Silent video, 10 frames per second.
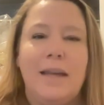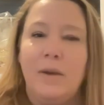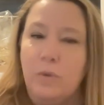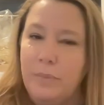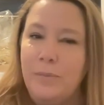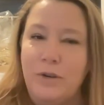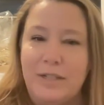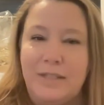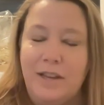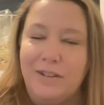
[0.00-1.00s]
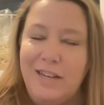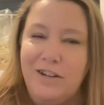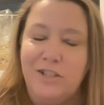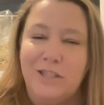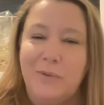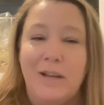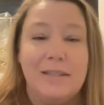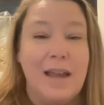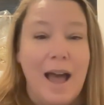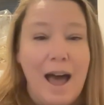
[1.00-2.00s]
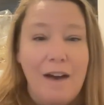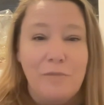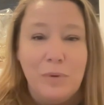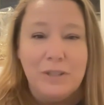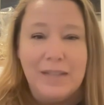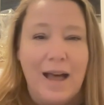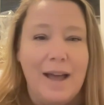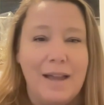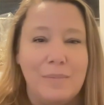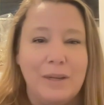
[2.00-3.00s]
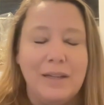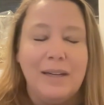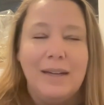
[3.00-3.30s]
it will be more detailed here just because I have more time